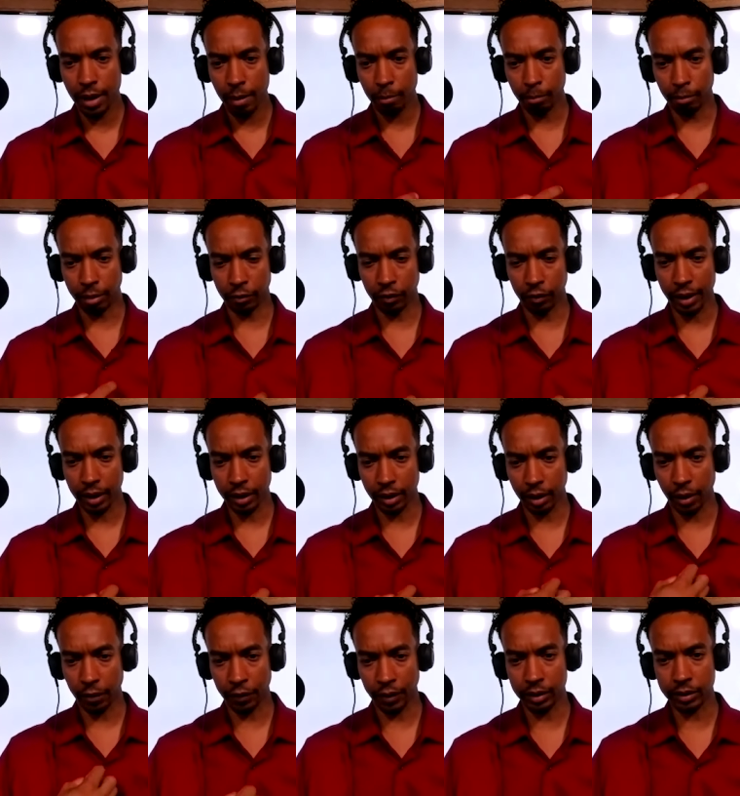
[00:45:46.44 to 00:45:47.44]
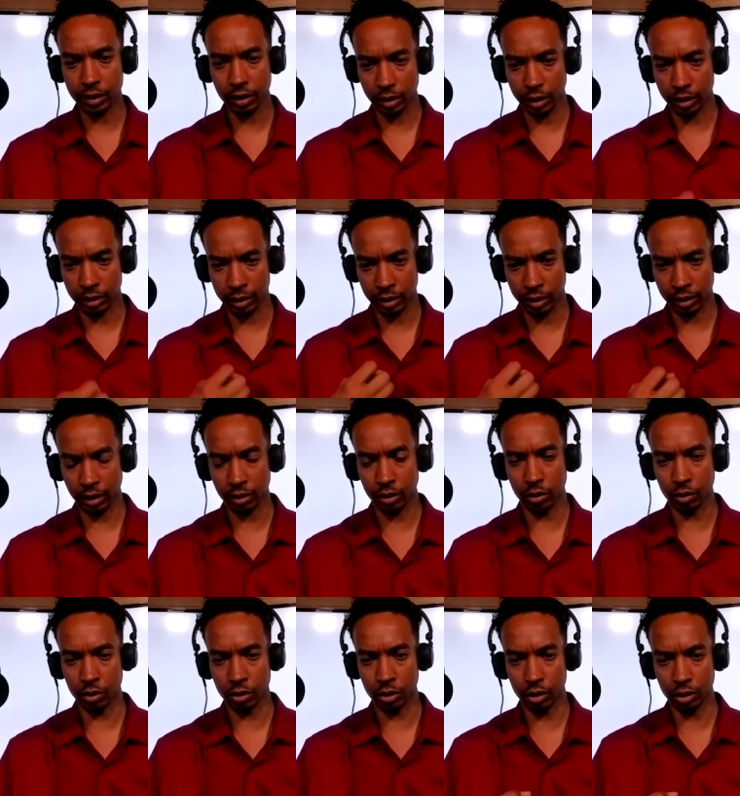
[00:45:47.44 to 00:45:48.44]
but if I can authentically signal
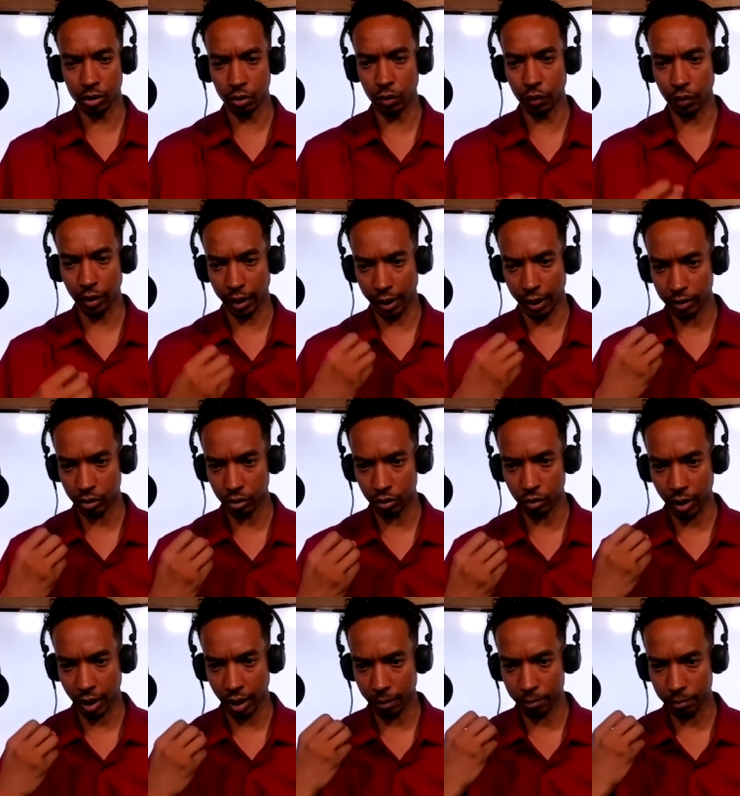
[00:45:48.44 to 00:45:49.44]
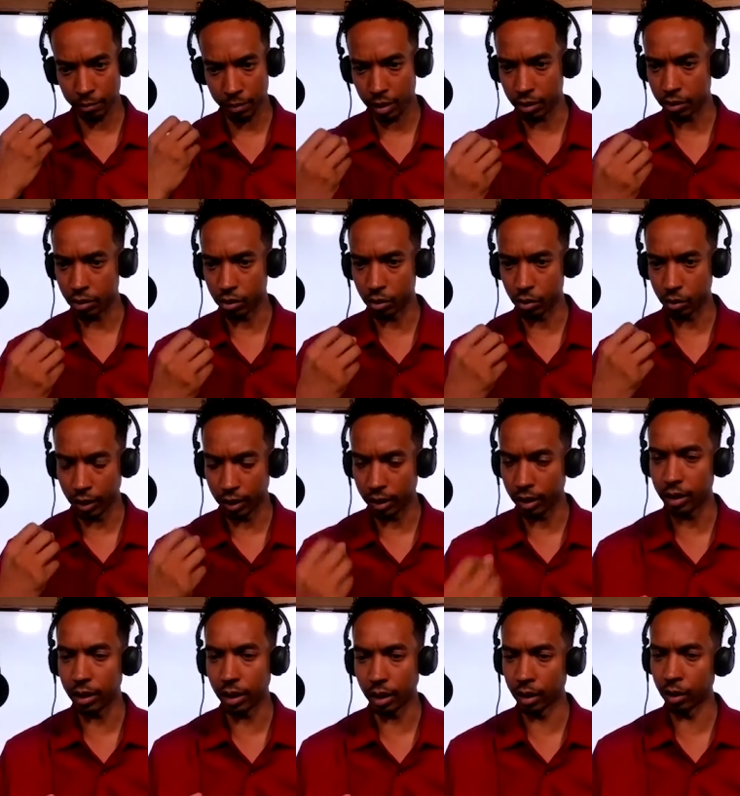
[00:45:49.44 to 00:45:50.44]
to you that I do not mean you any
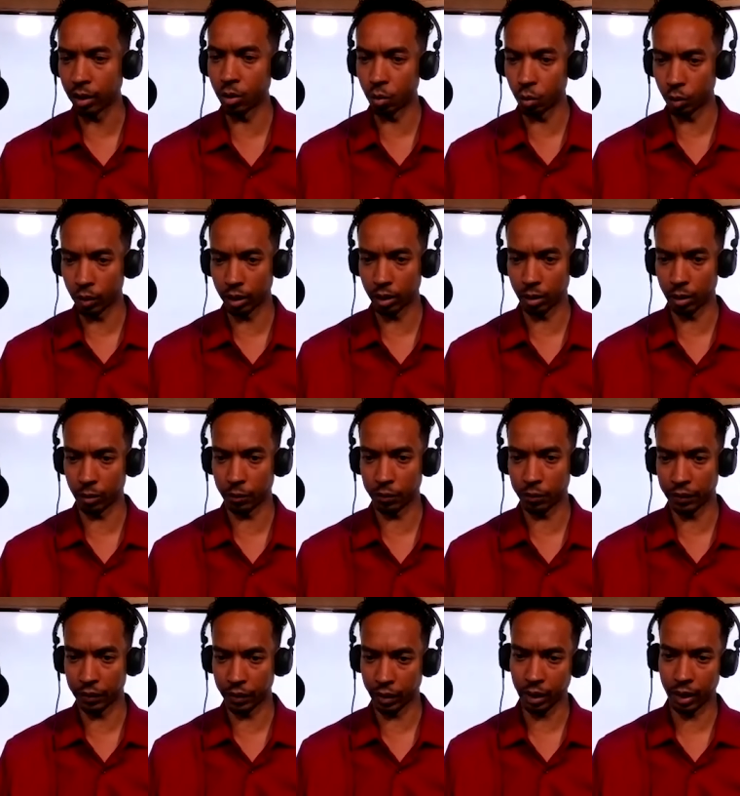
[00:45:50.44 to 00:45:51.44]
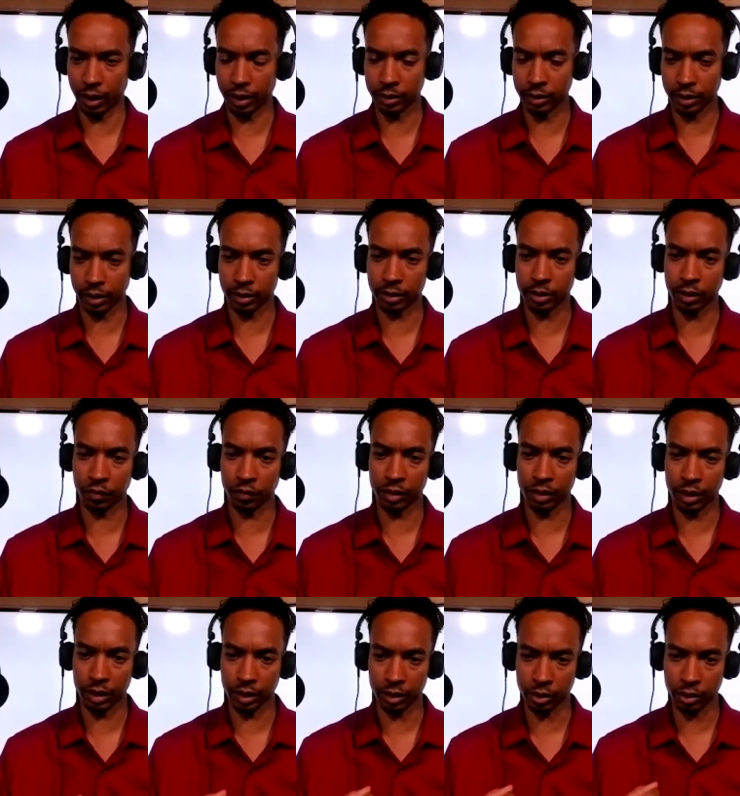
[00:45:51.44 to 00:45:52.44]
ill will in the context of a
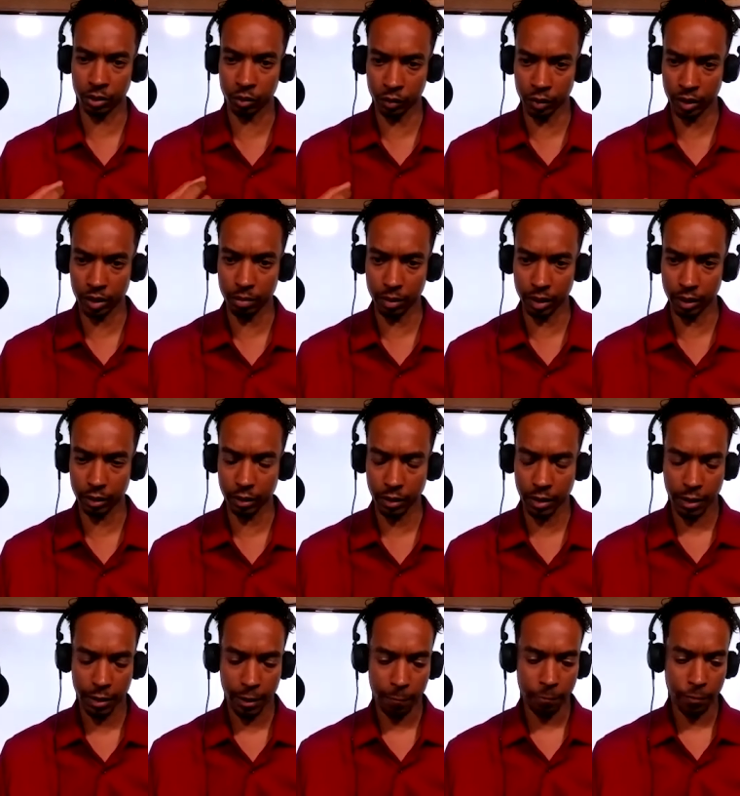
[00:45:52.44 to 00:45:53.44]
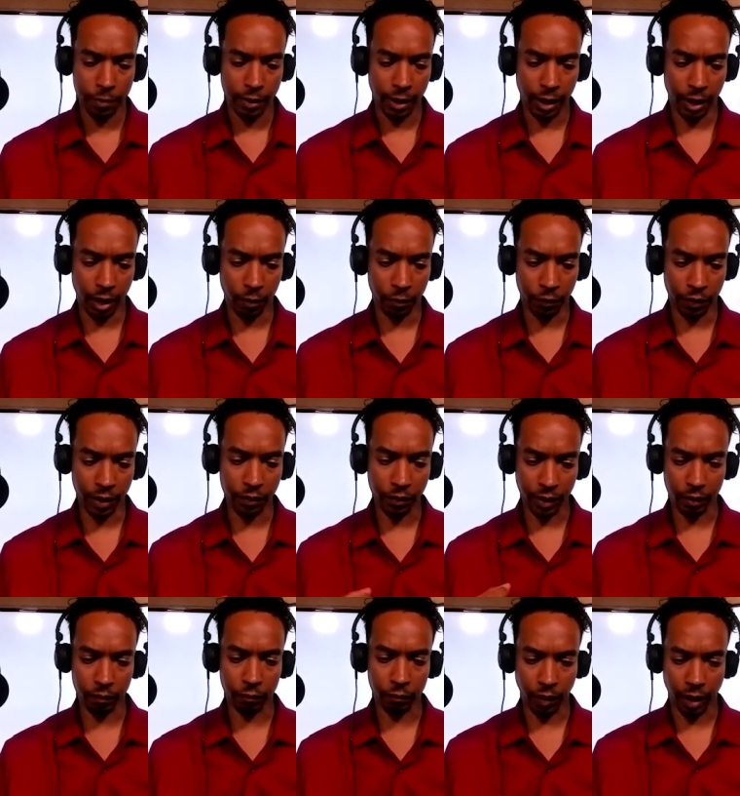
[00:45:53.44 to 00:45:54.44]
disagreement, uh, then
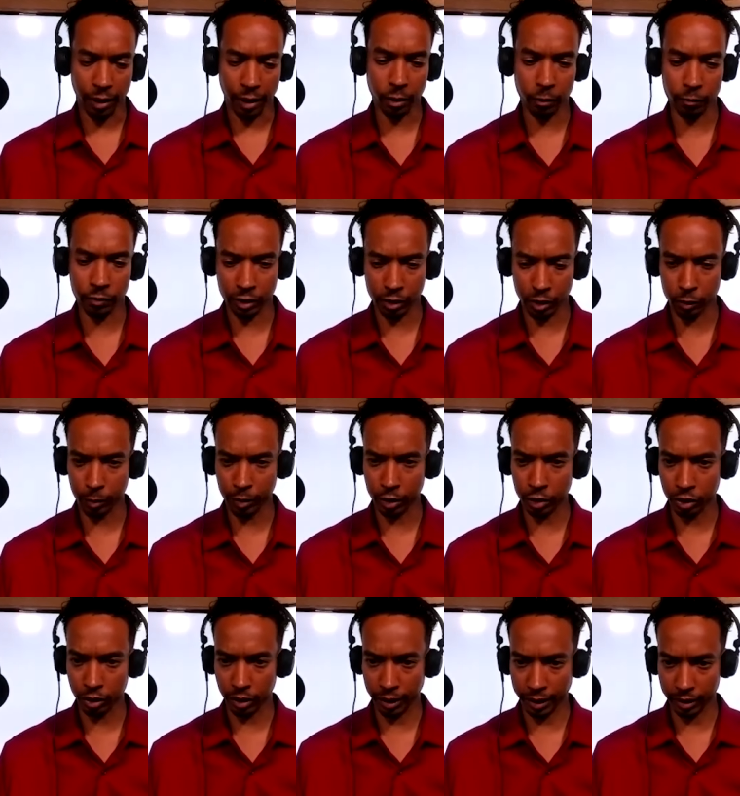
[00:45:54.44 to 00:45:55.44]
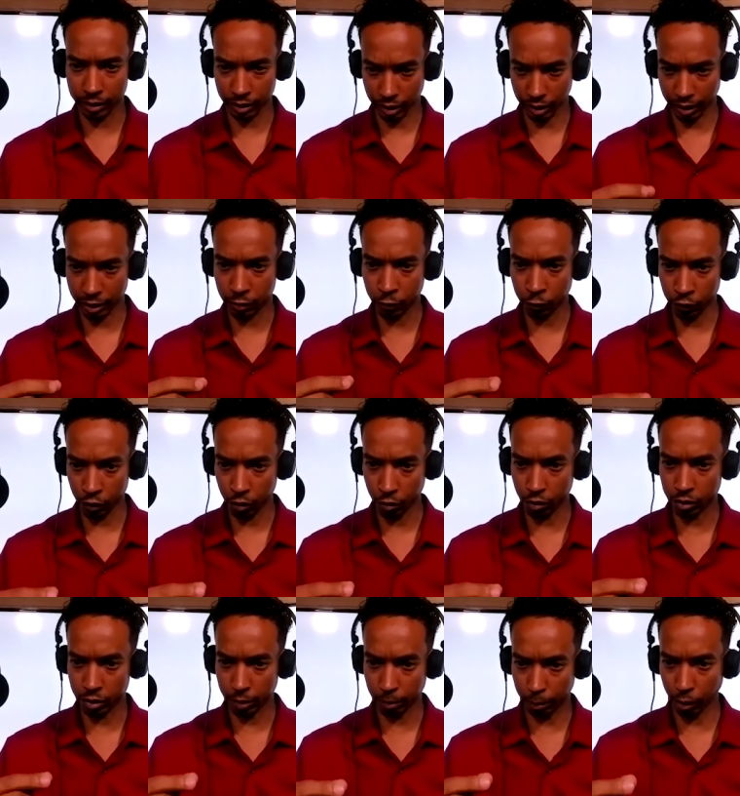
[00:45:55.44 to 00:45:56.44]
that fire of suspicion has less fuel
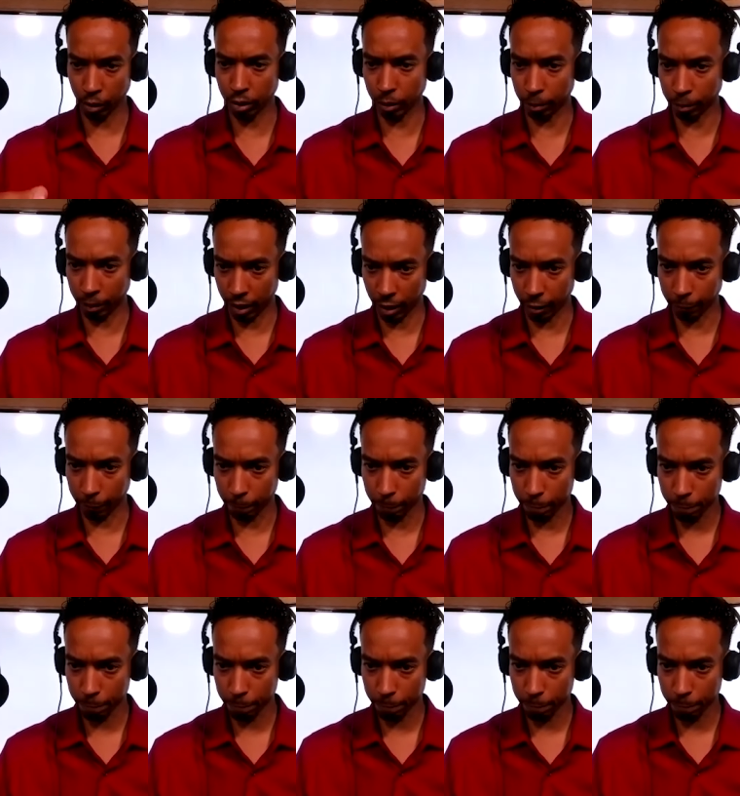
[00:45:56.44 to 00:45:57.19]
to burn upon.